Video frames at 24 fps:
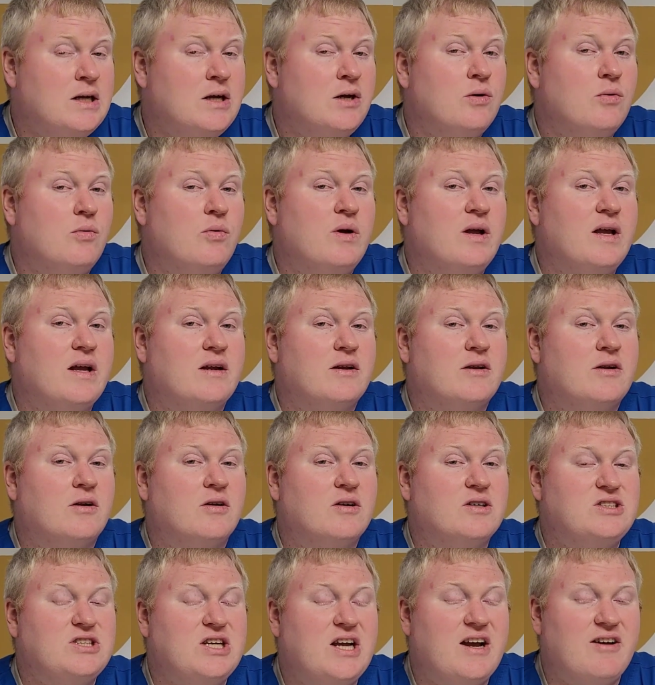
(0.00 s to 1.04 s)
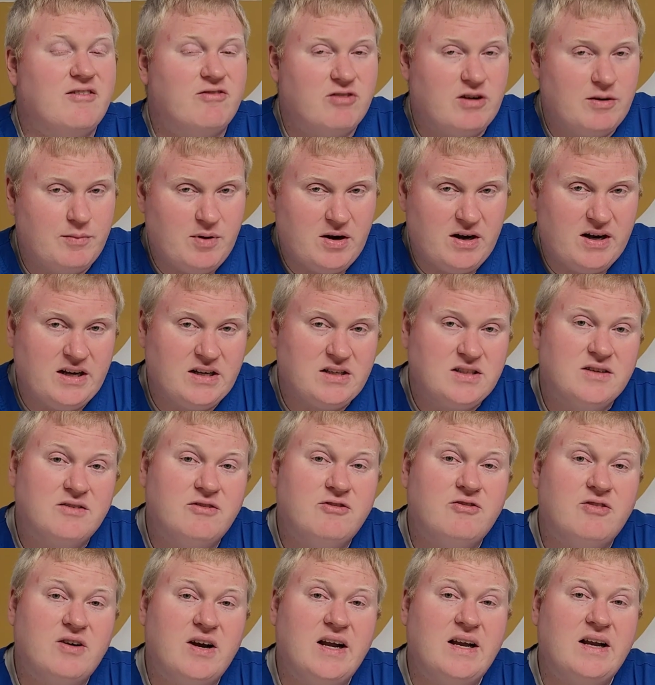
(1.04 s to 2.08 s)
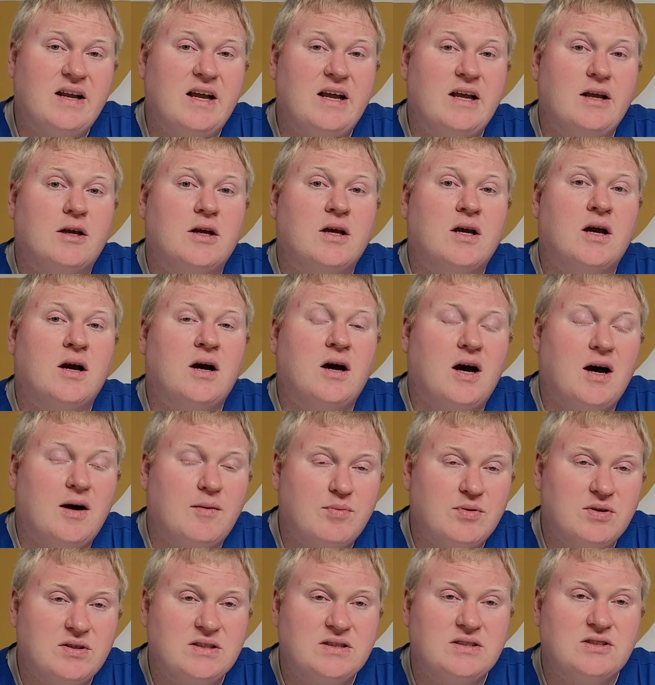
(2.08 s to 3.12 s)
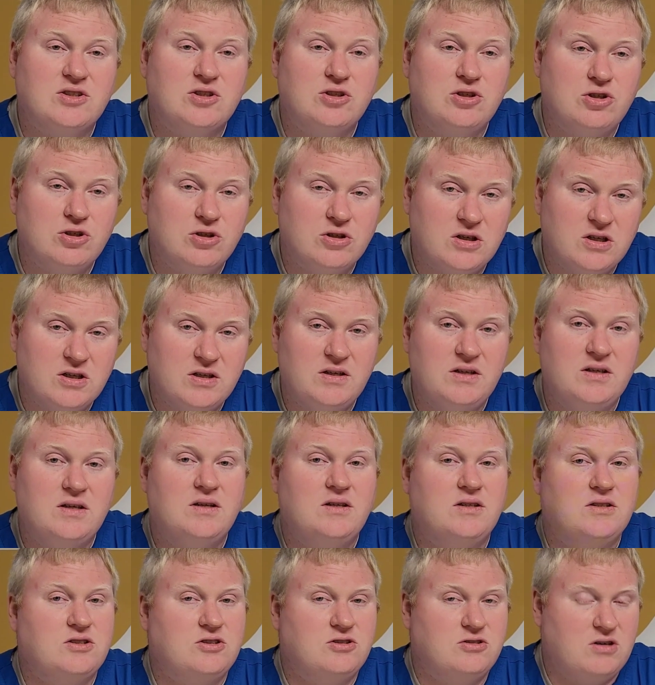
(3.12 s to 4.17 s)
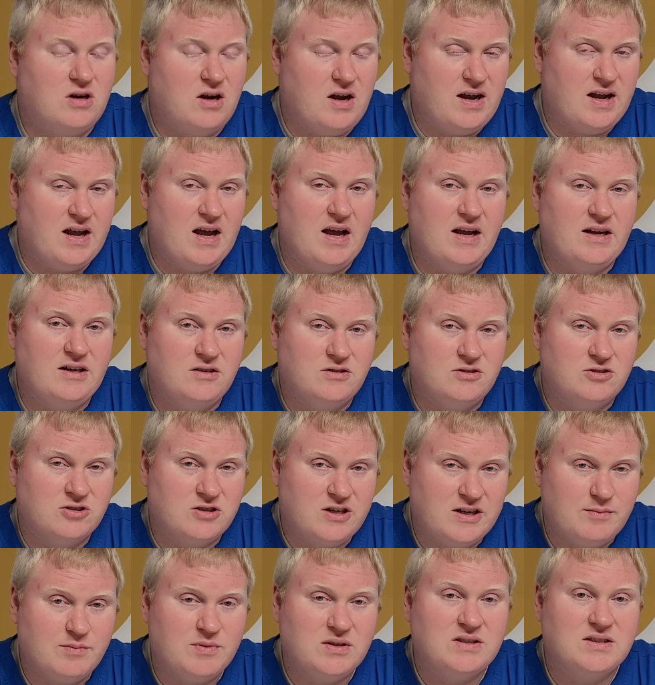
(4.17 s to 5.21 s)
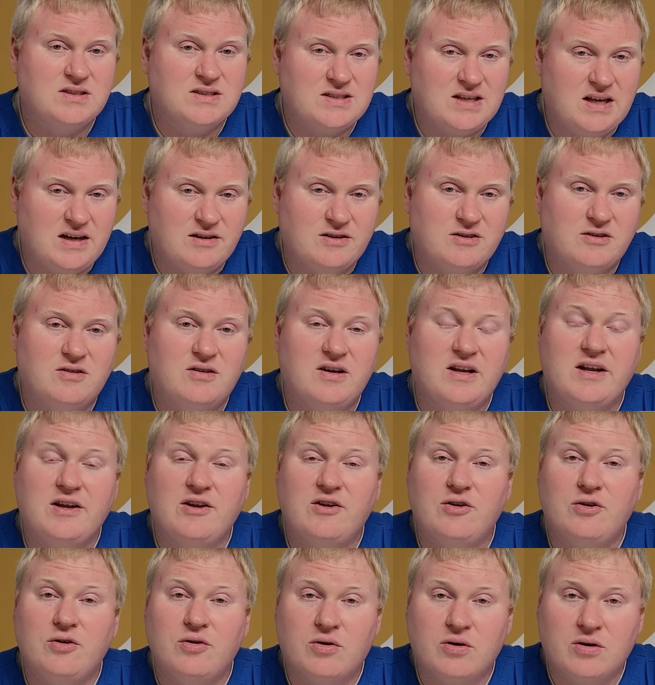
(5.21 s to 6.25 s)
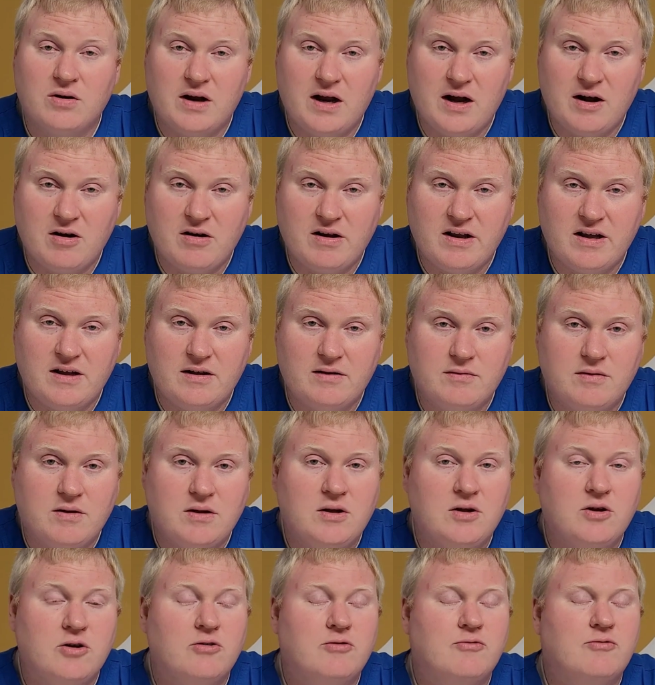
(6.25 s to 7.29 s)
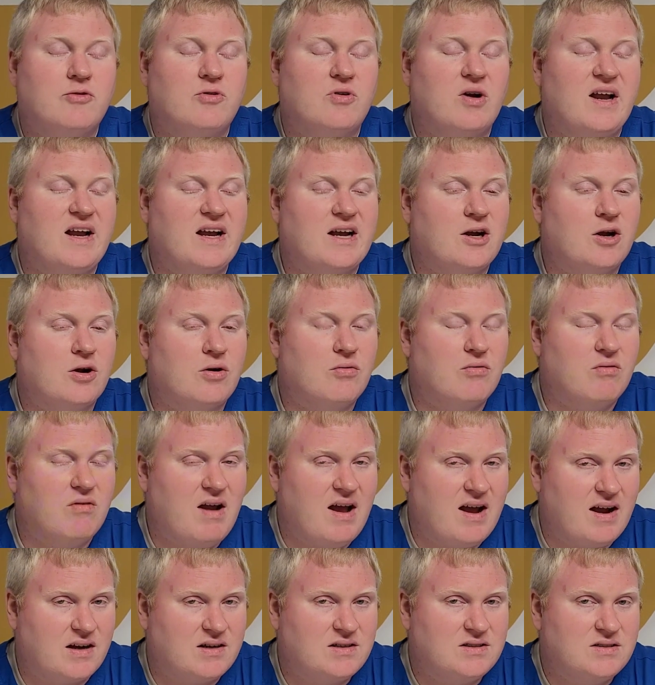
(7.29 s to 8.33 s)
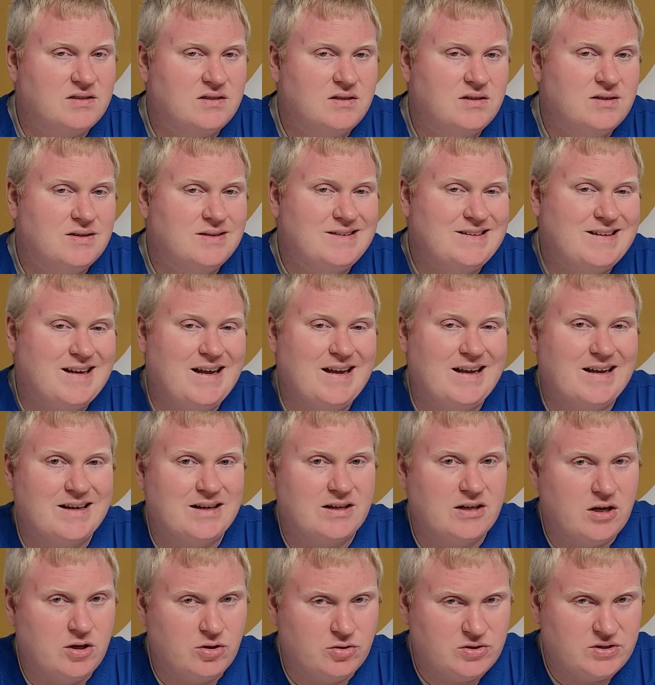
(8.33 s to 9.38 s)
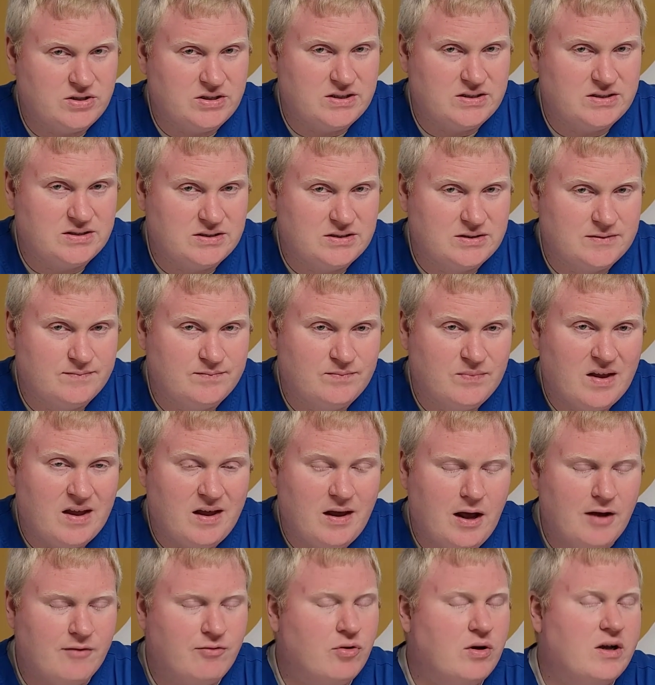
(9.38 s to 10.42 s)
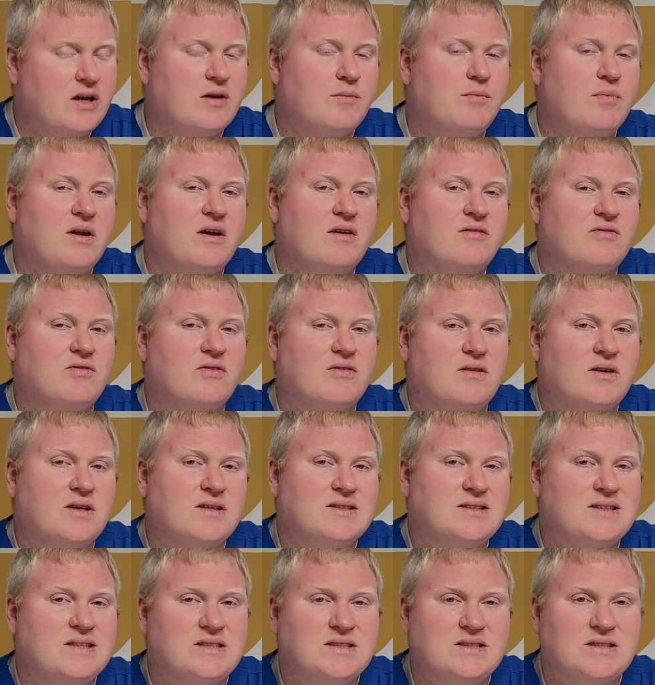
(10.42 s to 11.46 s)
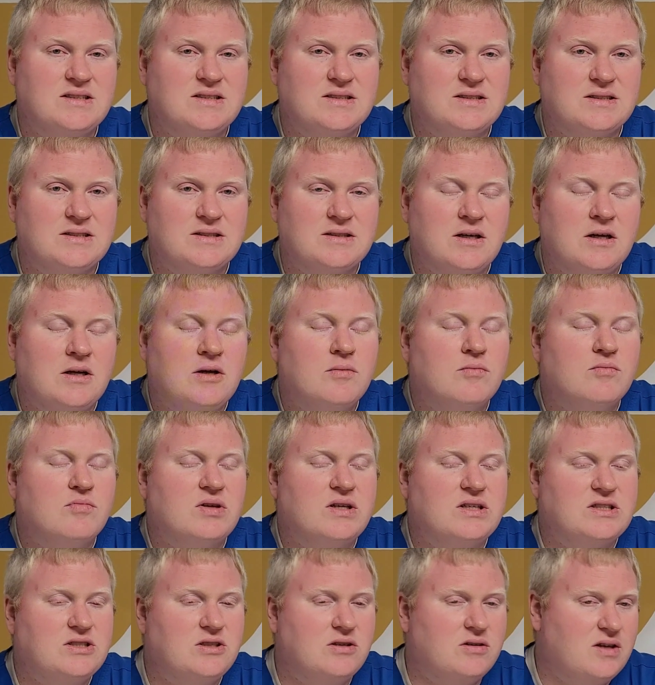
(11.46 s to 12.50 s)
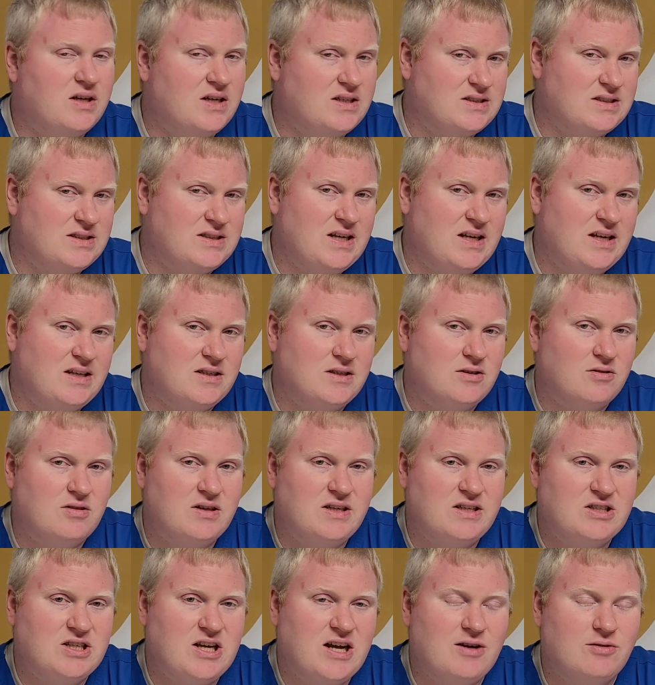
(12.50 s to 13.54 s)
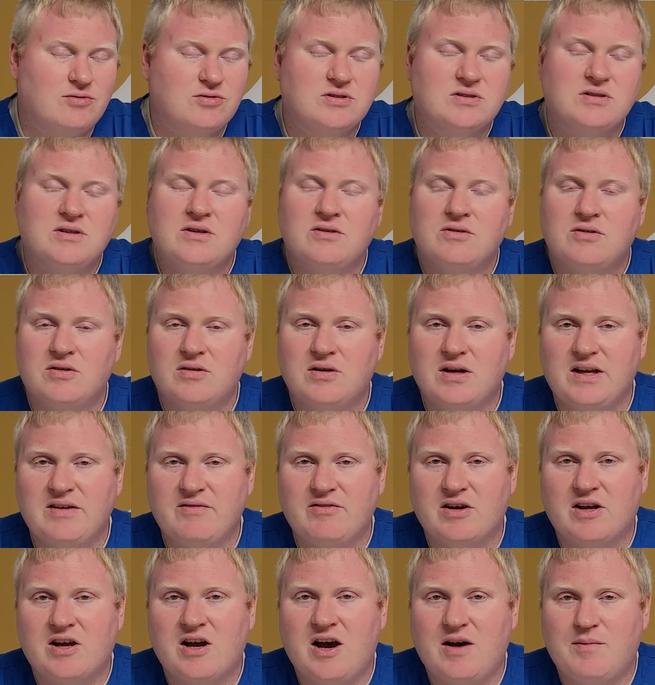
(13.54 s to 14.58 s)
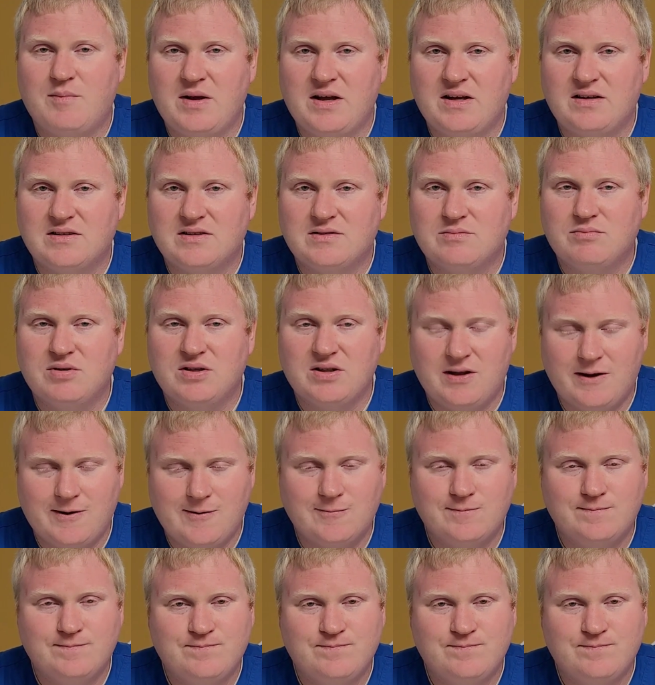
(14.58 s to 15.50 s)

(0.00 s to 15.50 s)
We encourage everybody to find a competent, good dry eye treatment center in your area for a correct diagnosis. If we can be of assistance, please don't hesitate to reach out or leave a comment below.